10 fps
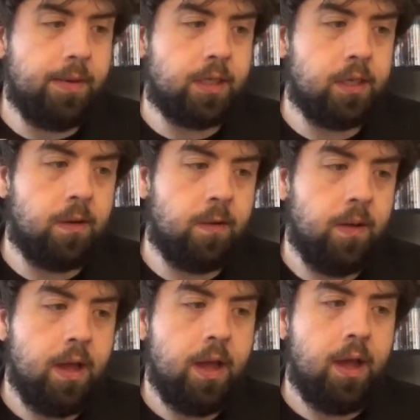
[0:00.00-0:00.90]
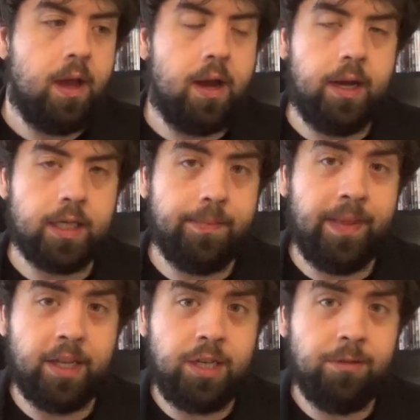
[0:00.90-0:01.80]
Something
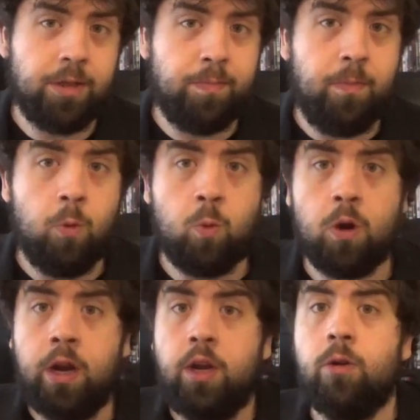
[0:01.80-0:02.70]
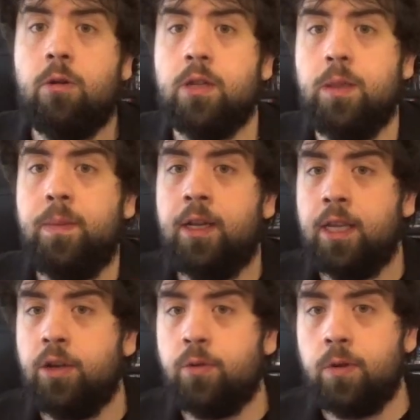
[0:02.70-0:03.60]
that she was working towards and
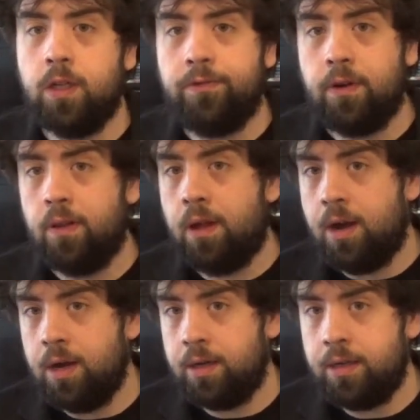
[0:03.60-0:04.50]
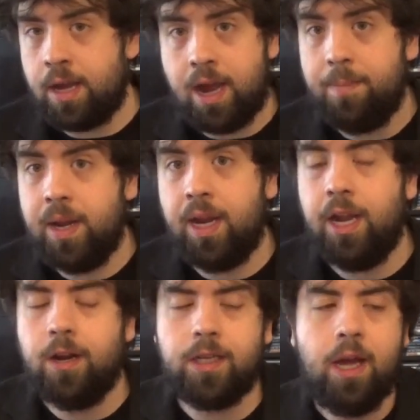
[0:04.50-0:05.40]
building towards for a long time, many
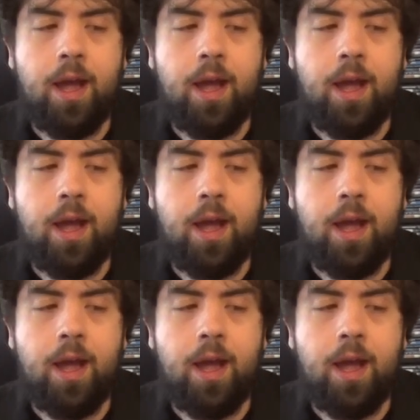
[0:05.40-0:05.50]
years,